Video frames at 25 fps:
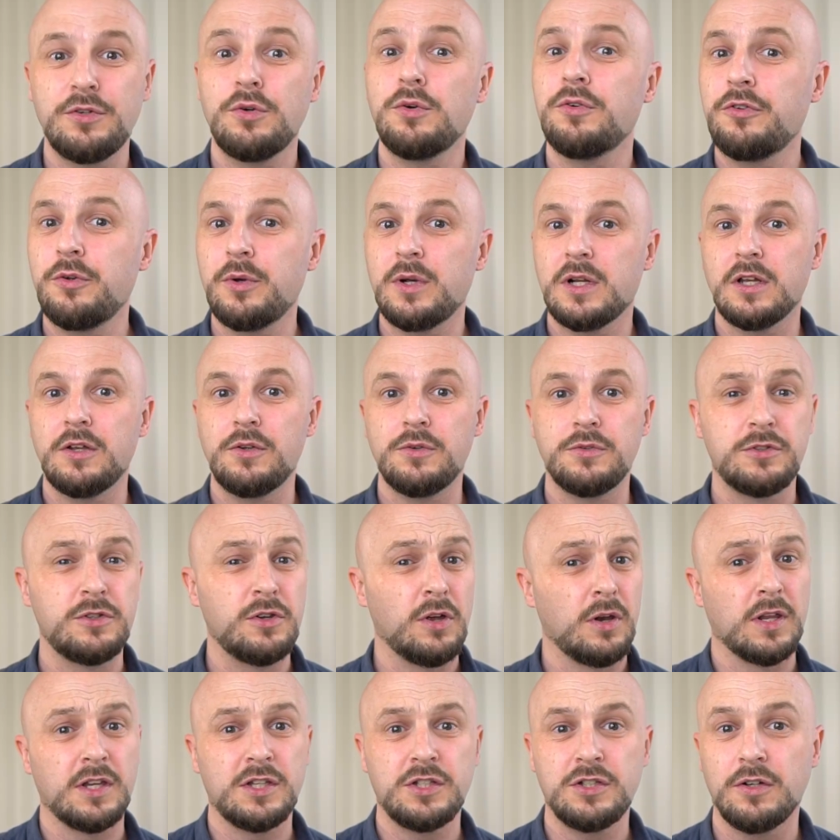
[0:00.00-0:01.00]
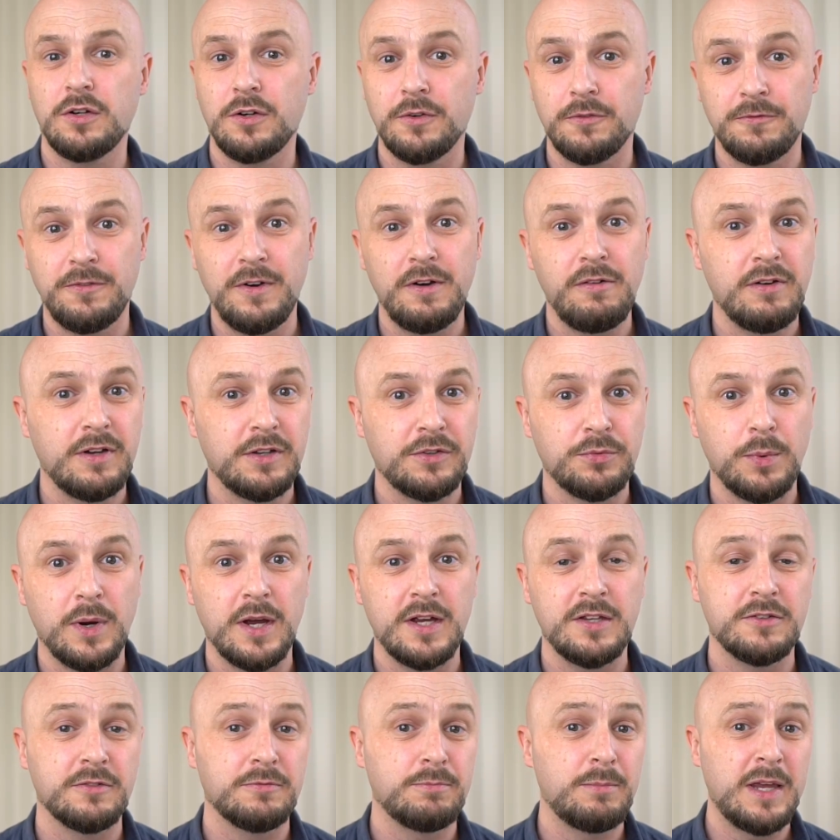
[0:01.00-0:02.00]
also includes knowledge of various
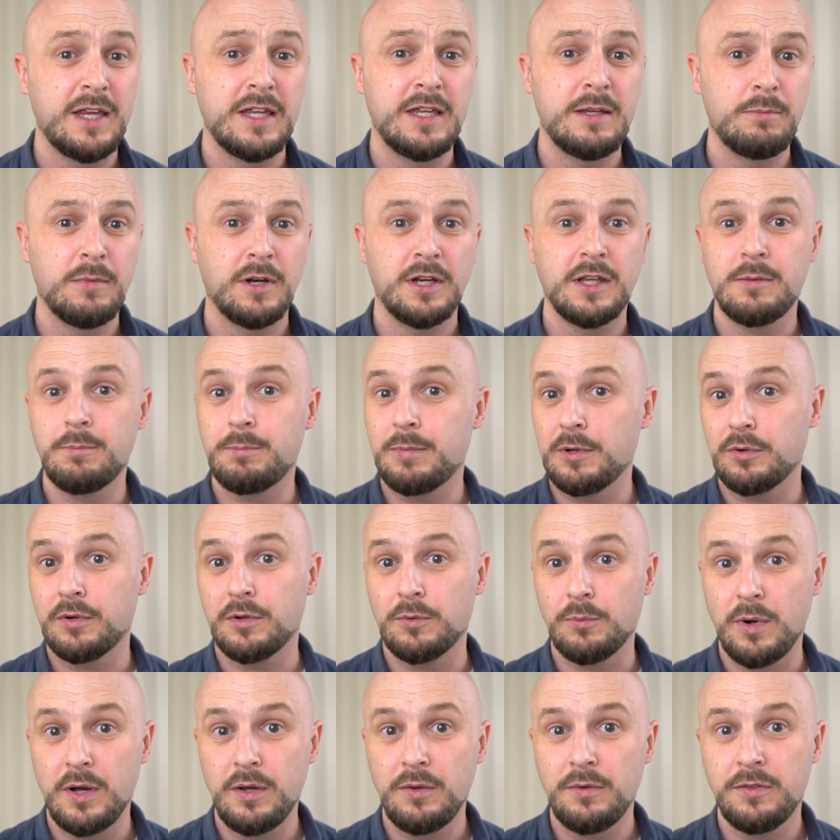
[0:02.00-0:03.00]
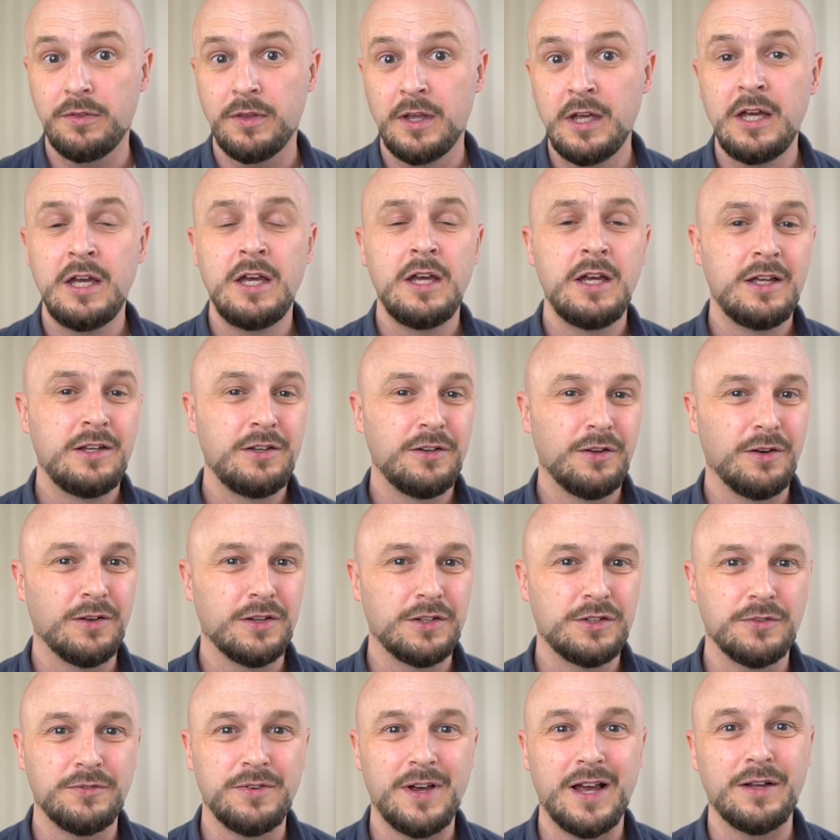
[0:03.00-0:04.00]
ways of making money and building wealth,
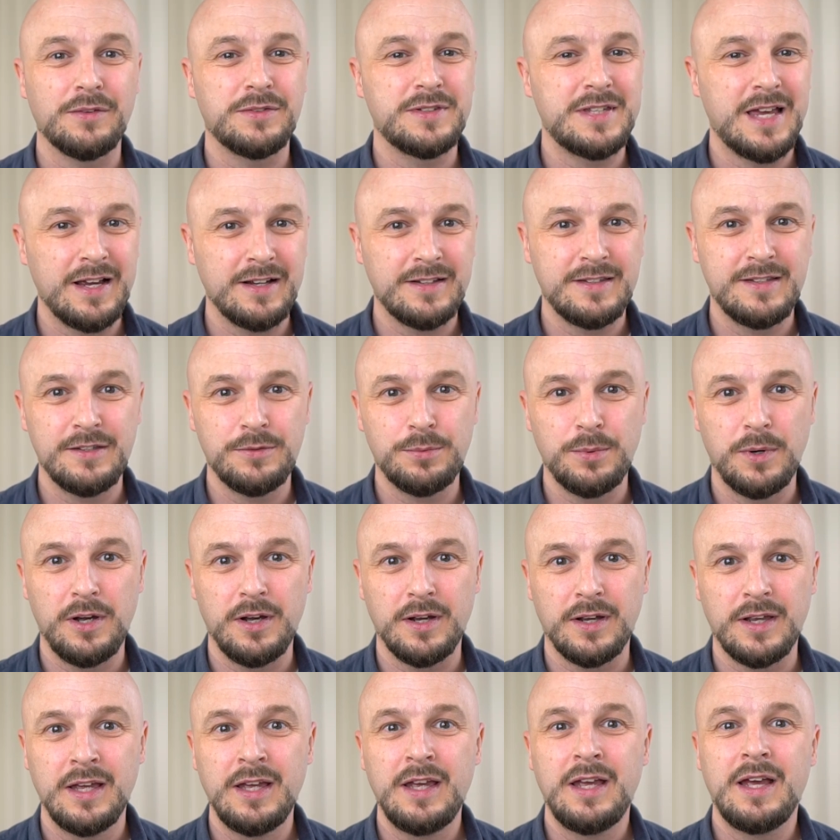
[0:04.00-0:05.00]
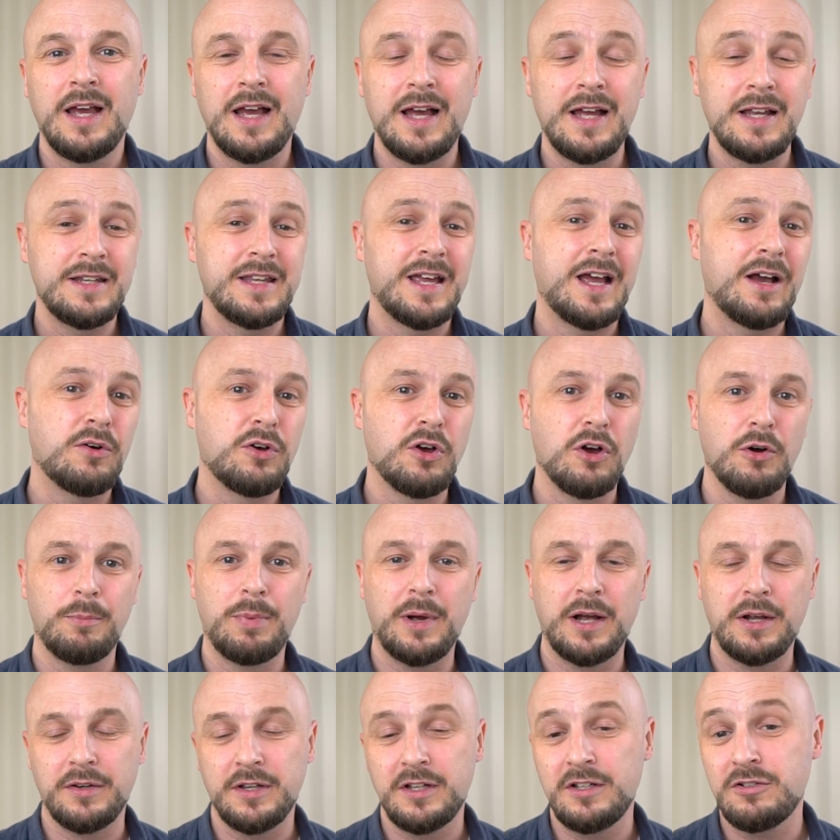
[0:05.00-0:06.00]
knowledge of how taxes work, and how
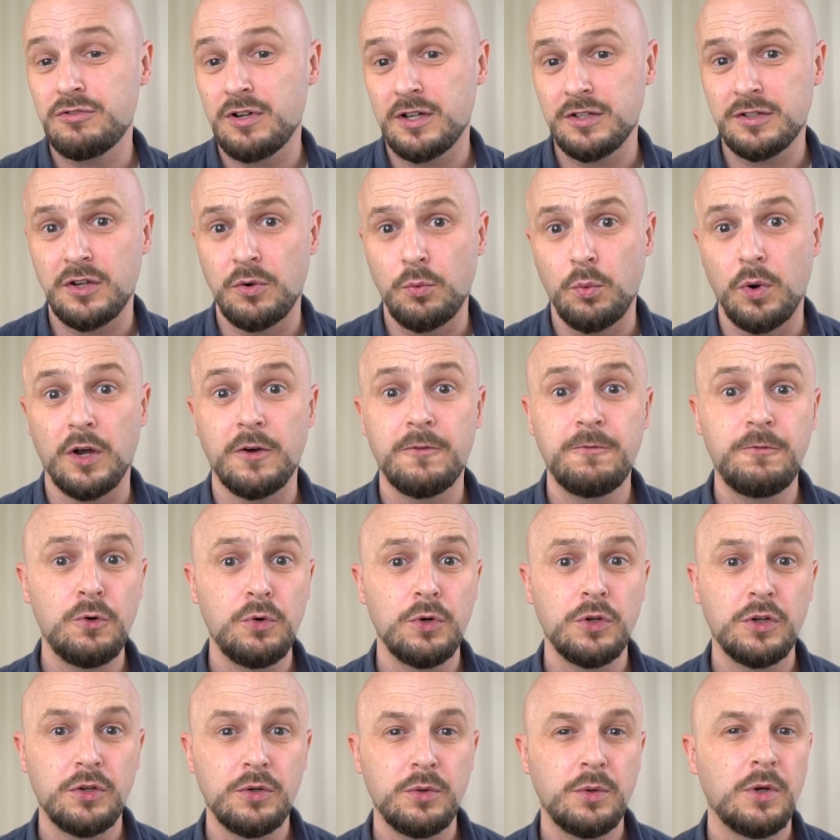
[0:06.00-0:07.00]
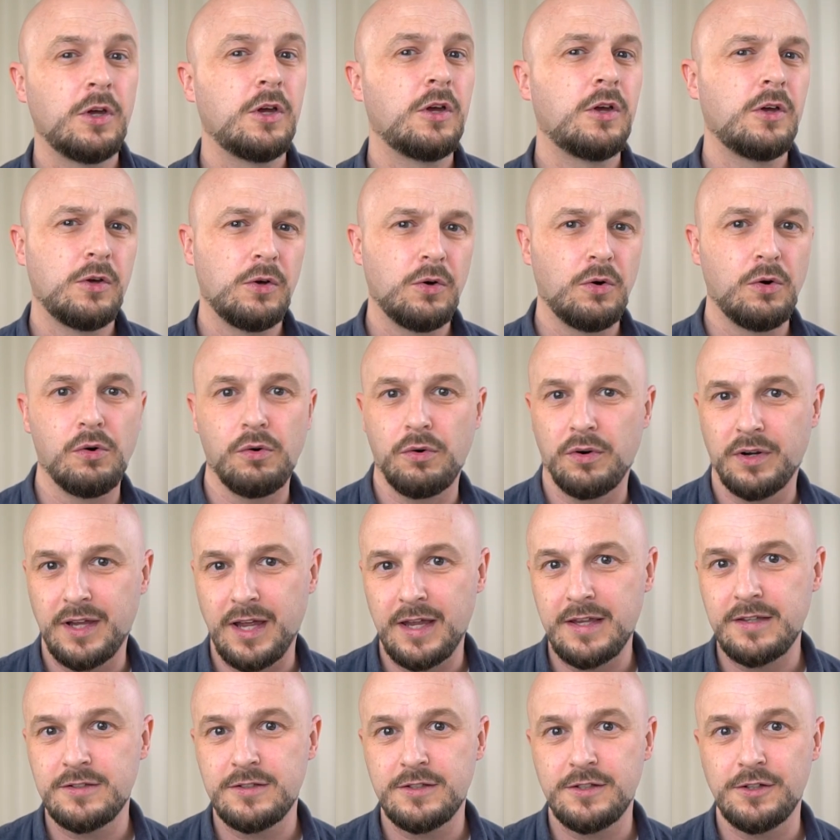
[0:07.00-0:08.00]
compound interest can work for you or
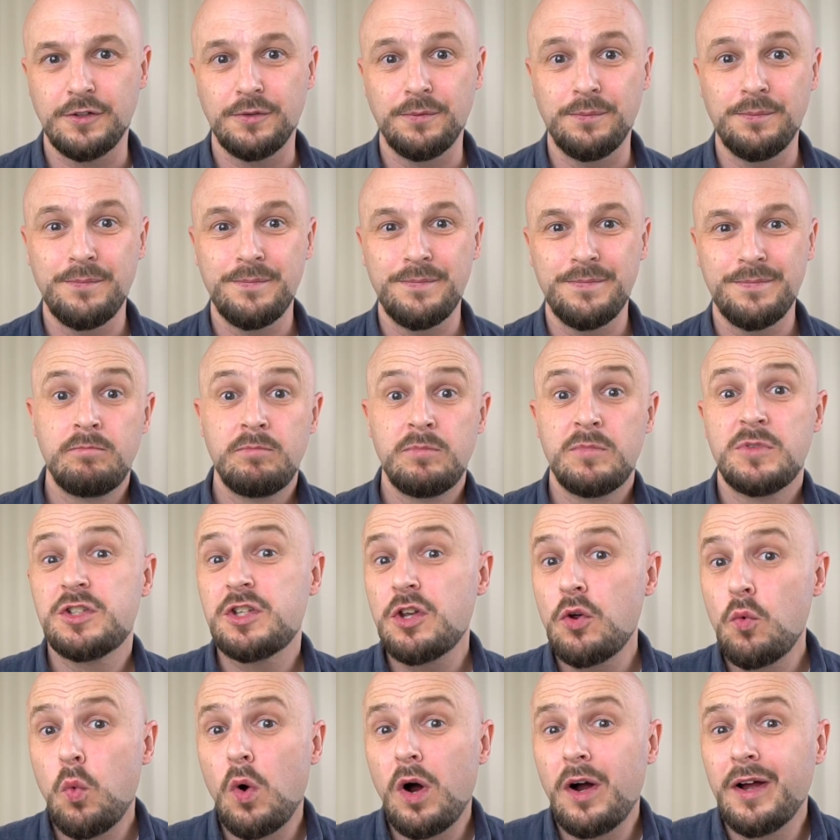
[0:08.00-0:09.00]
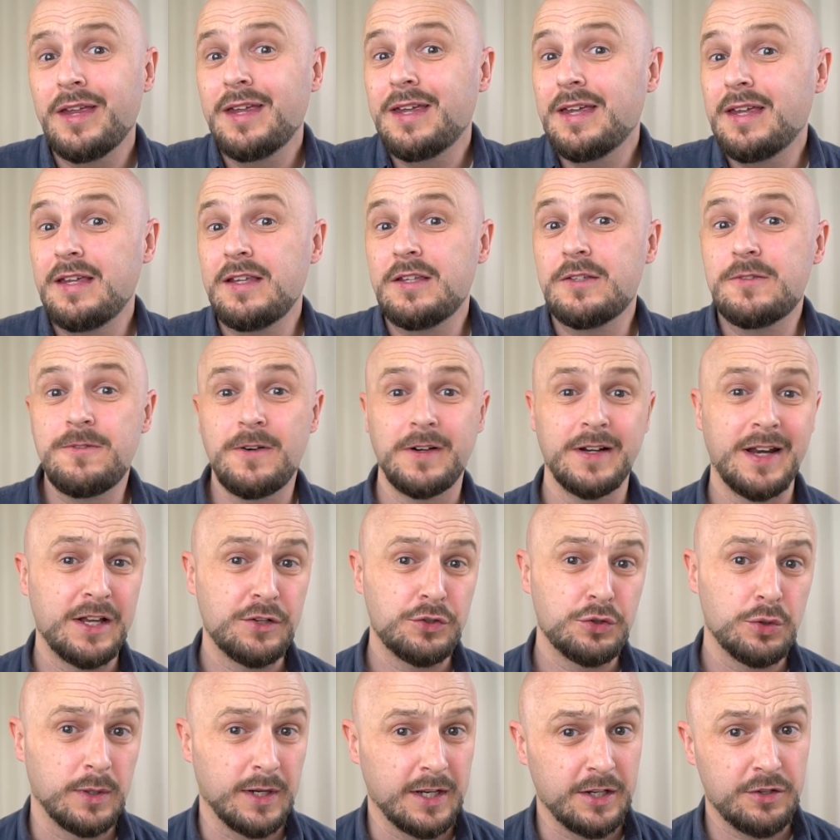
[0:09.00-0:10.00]
against you. So why is
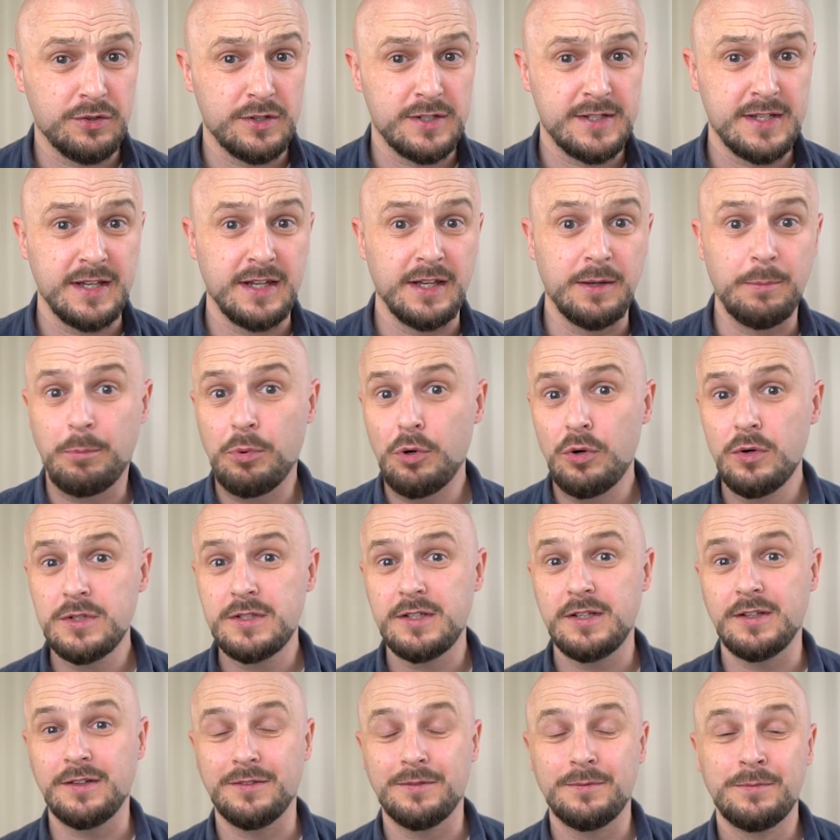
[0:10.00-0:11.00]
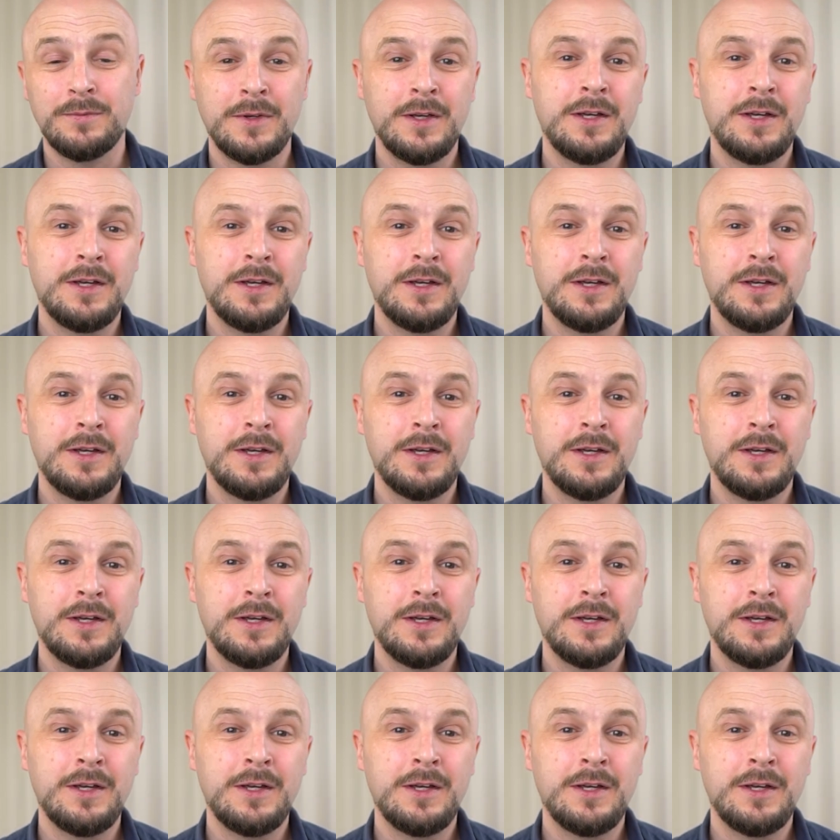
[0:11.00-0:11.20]
financial literacy important?